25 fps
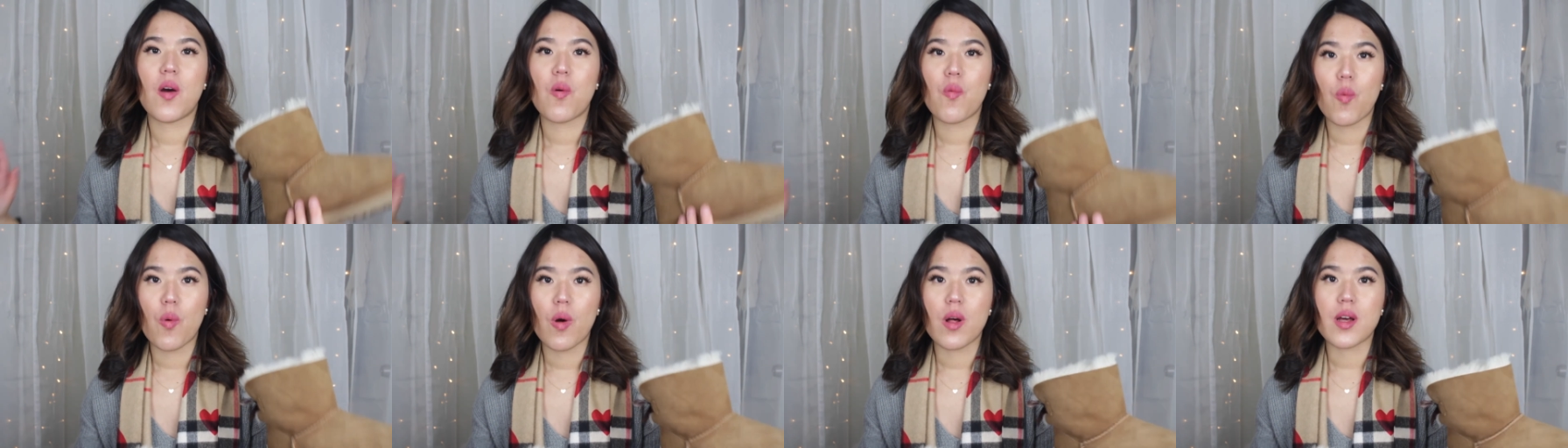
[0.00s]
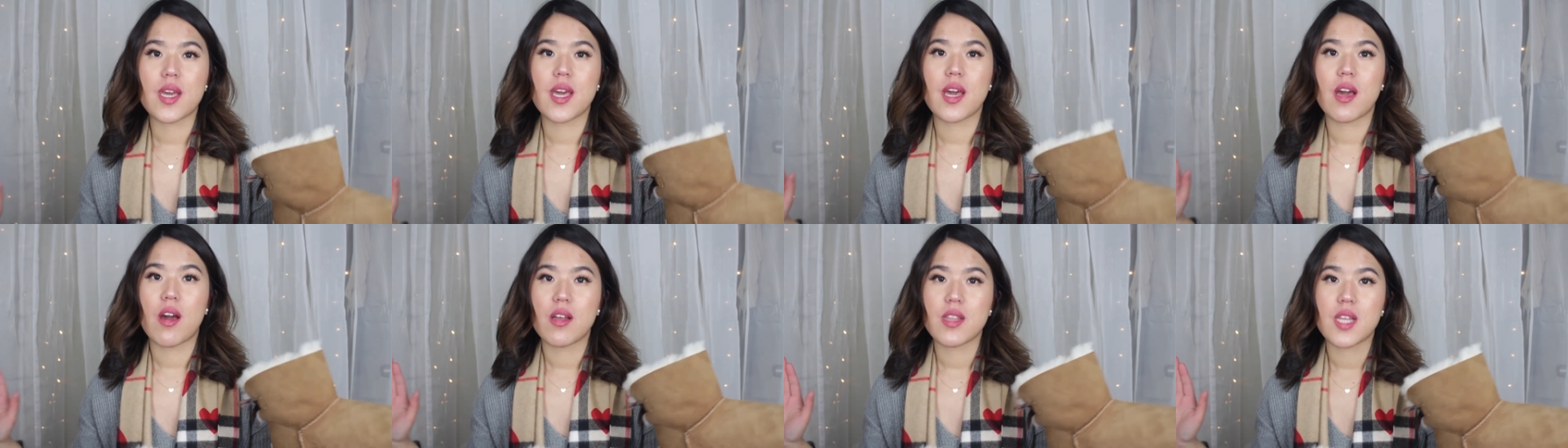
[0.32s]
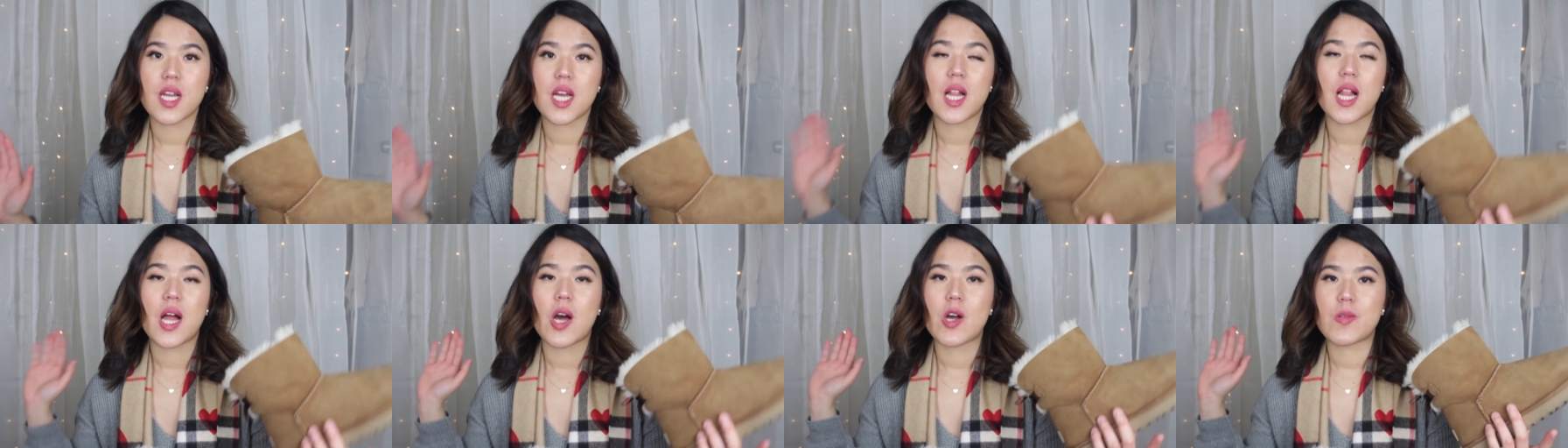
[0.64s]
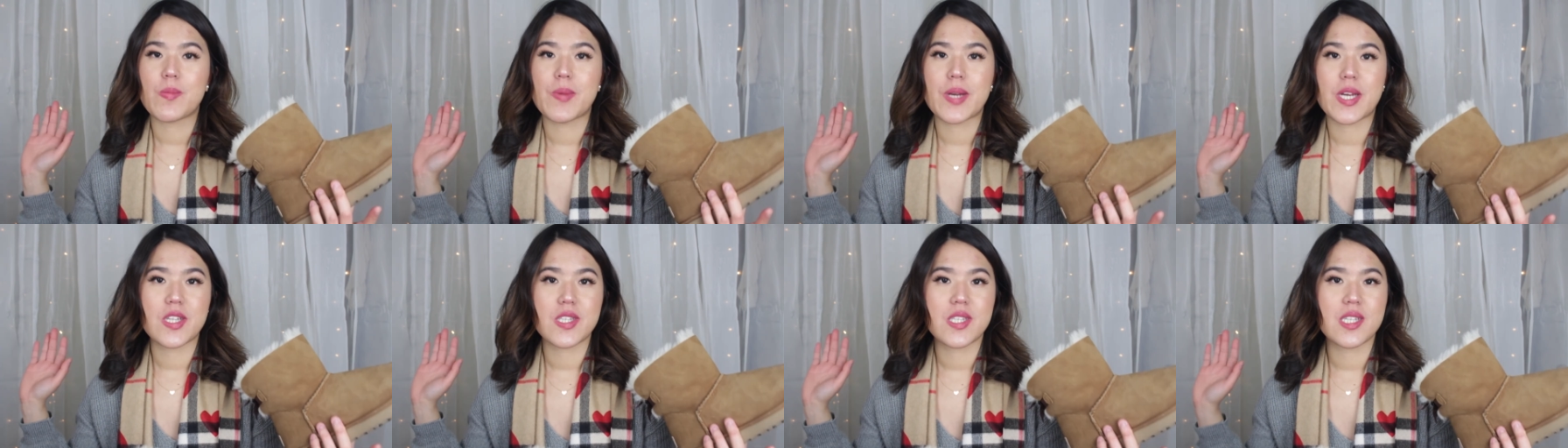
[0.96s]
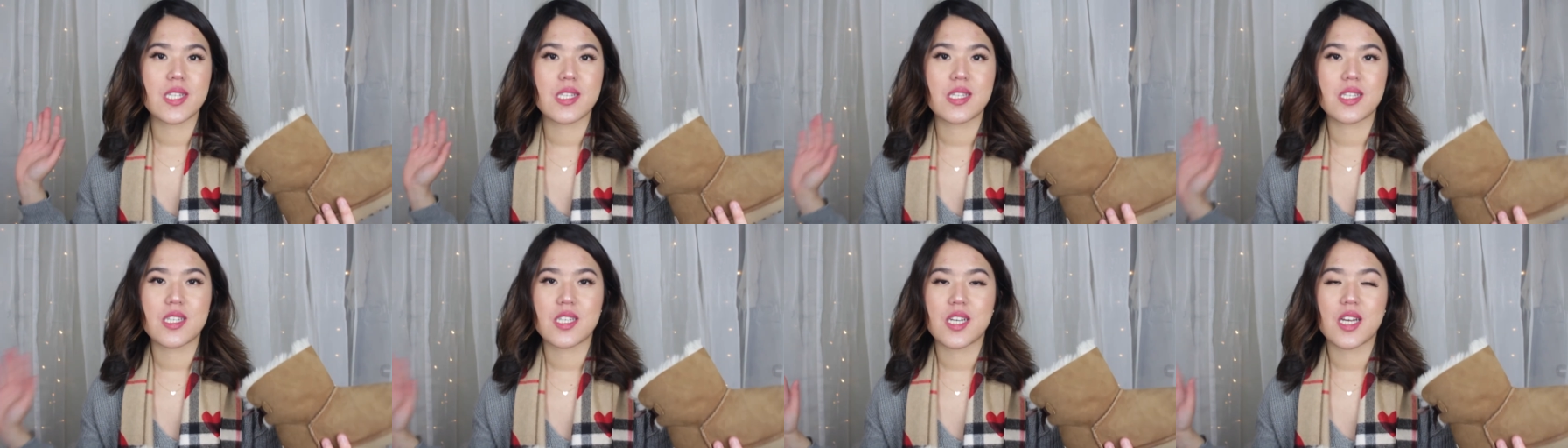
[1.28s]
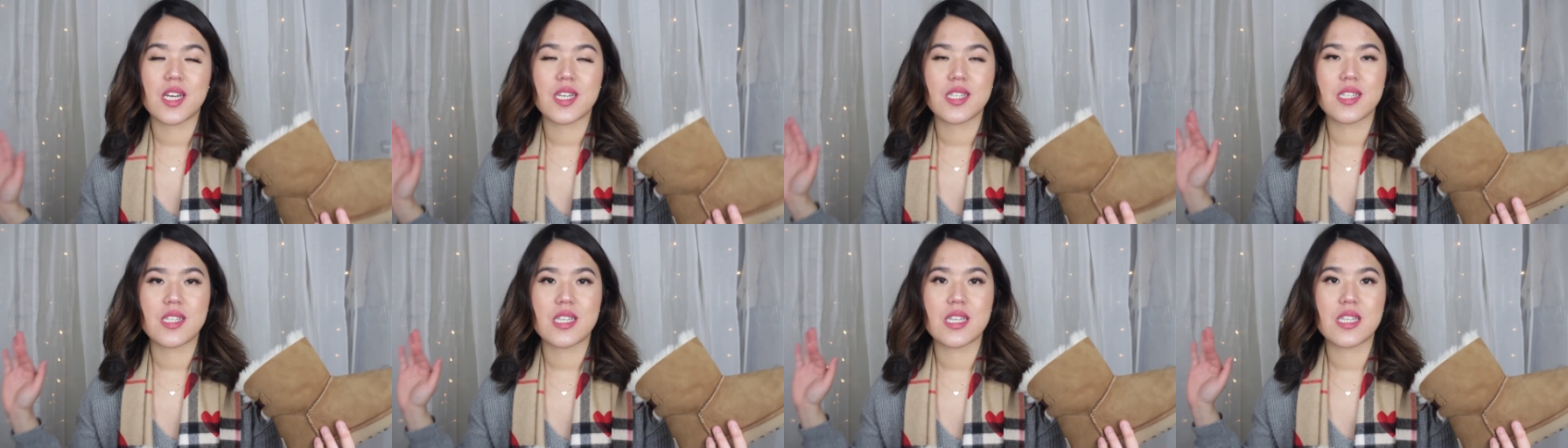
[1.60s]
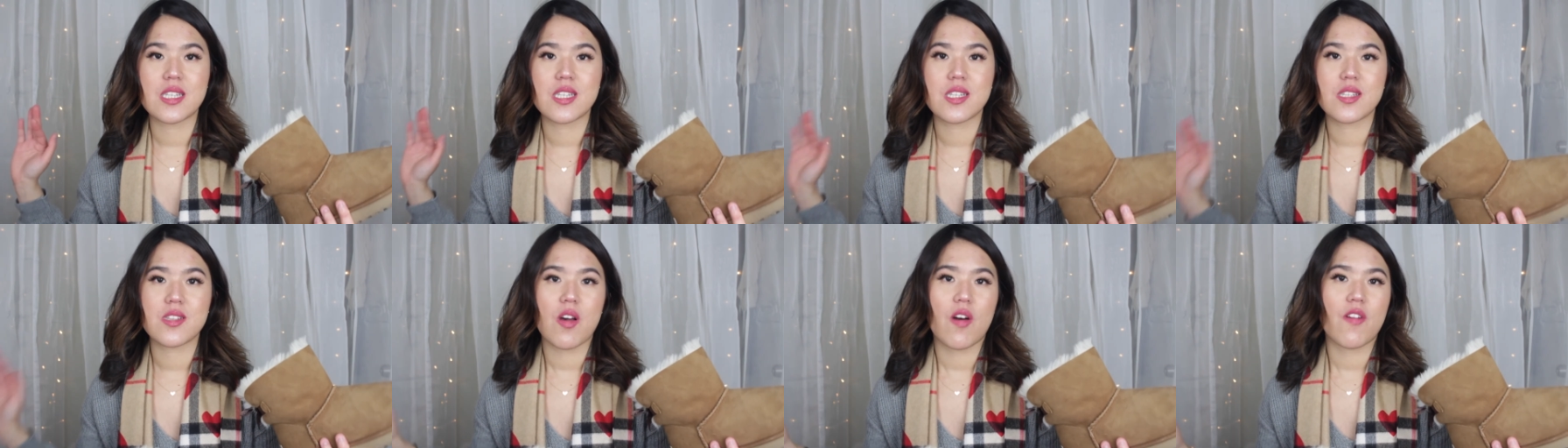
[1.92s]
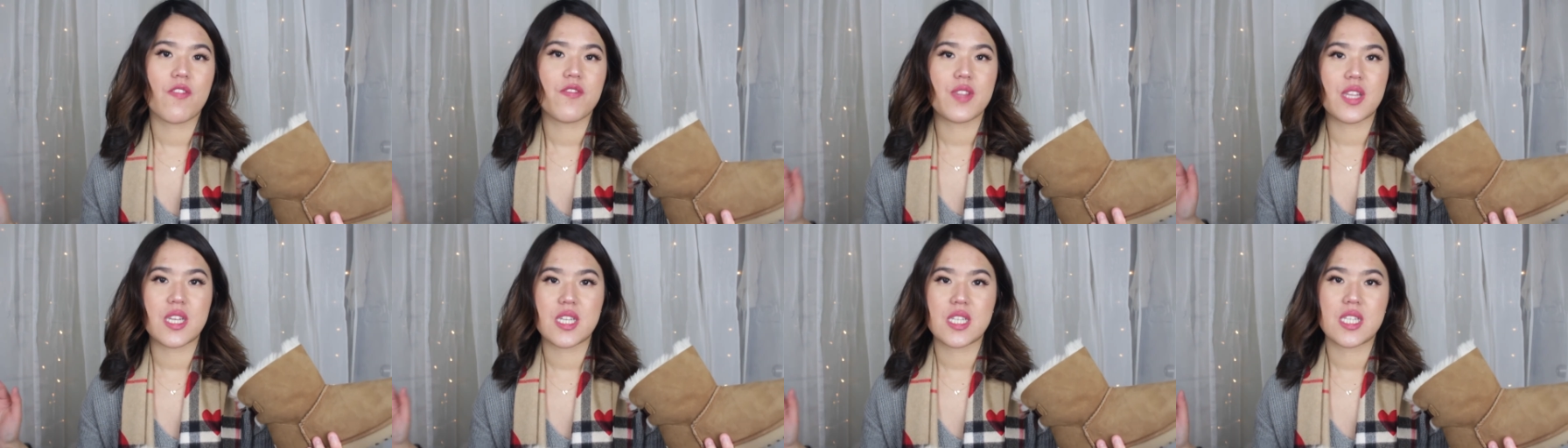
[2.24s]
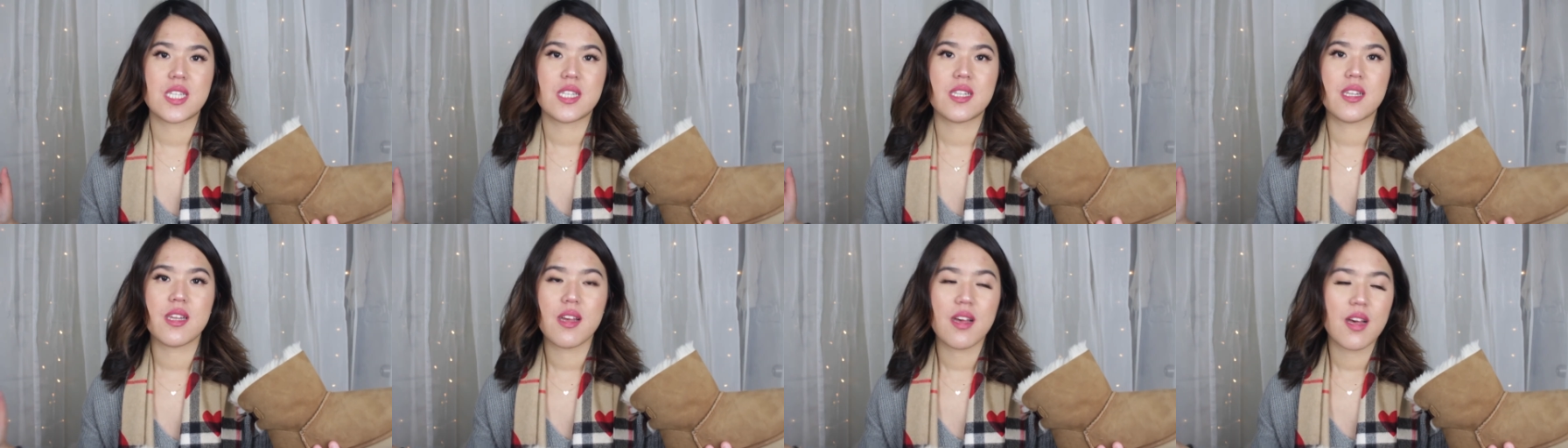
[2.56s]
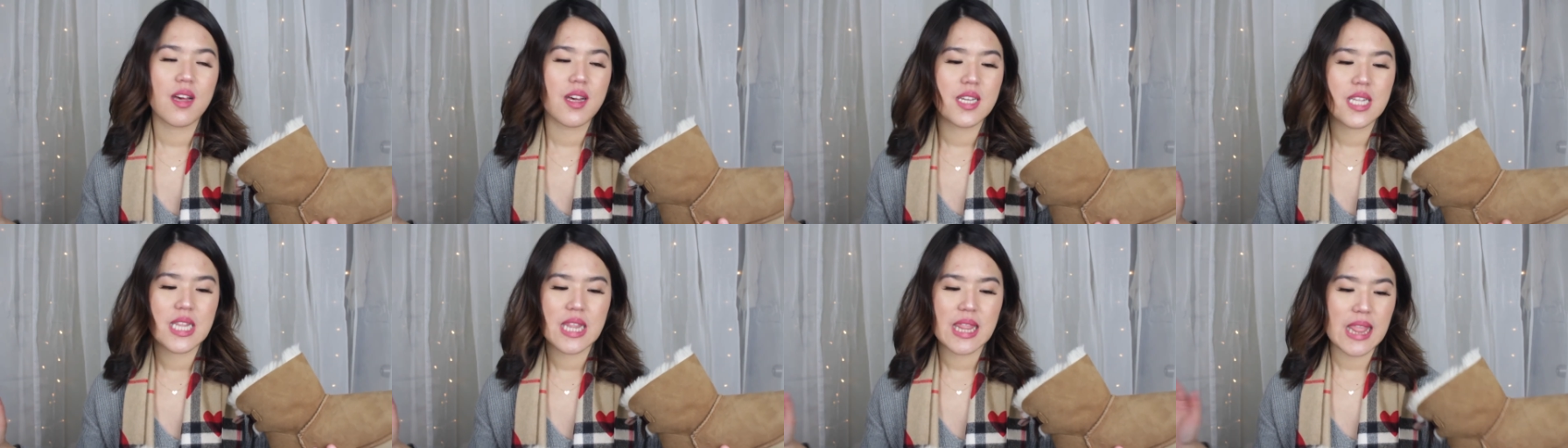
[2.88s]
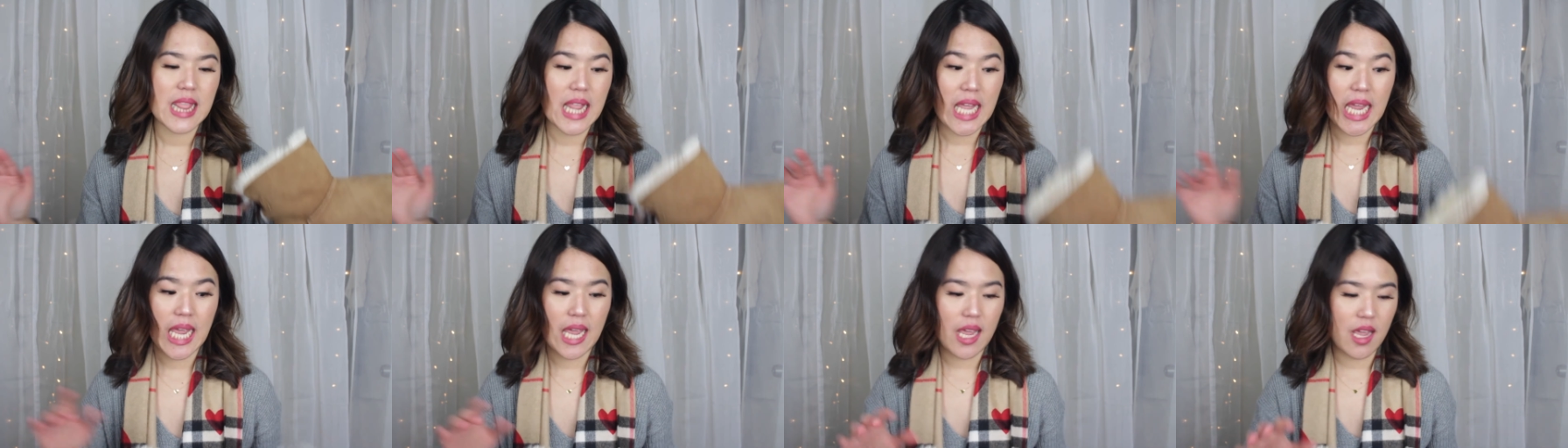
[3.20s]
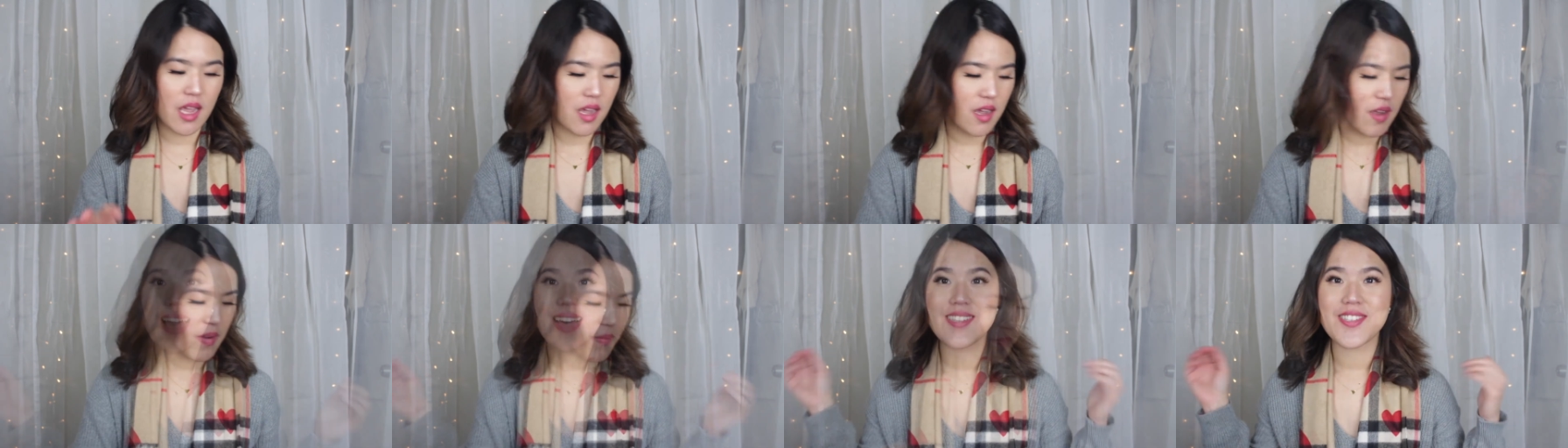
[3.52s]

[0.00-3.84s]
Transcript: walking on a cloud because it's just the softest thing.